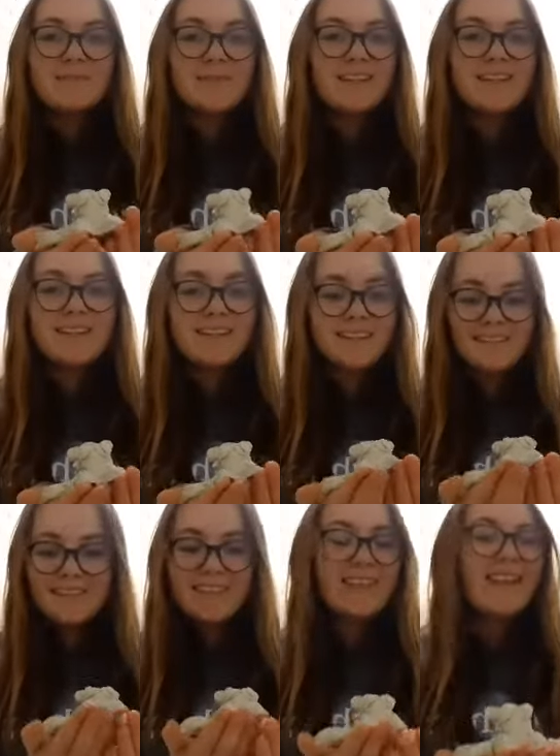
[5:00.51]
point soon.
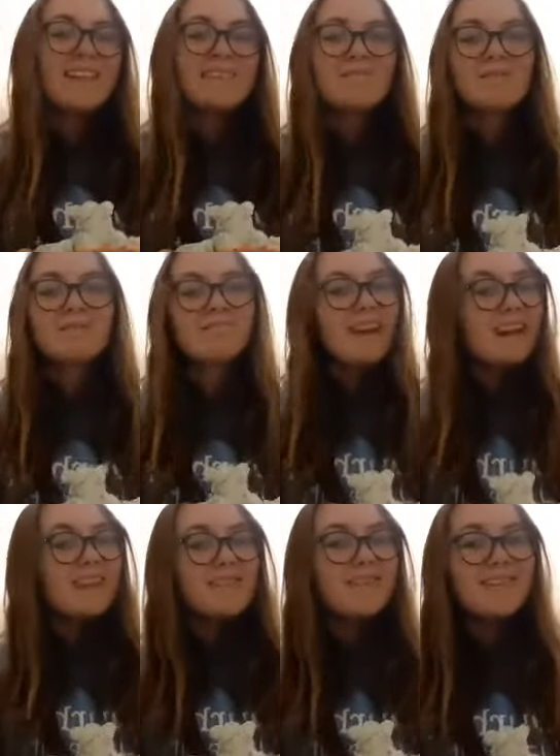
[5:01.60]
Thank
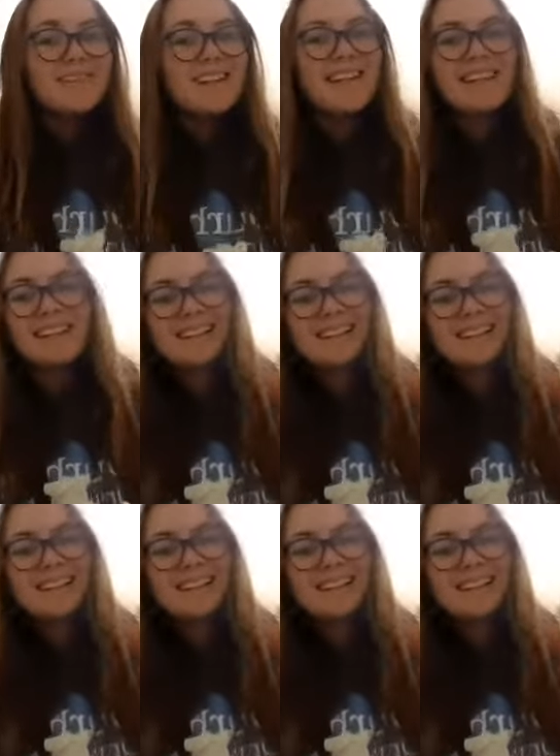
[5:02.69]
you for watching.